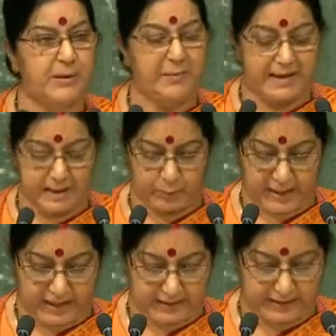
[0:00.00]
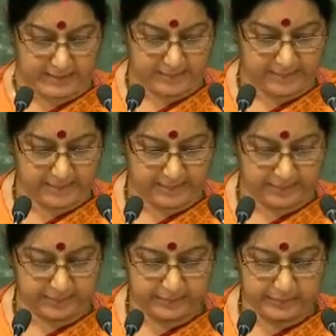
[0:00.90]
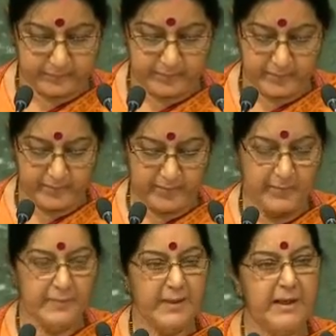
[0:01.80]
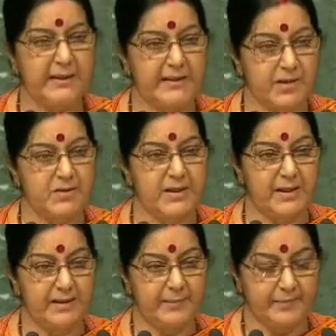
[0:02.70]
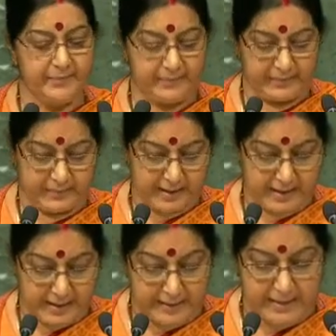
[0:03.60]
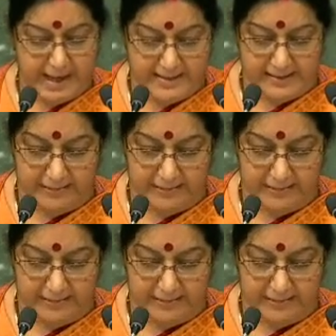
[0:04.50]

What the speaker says: We heard similar questions being asked by Afghanistan from this podium. Mr.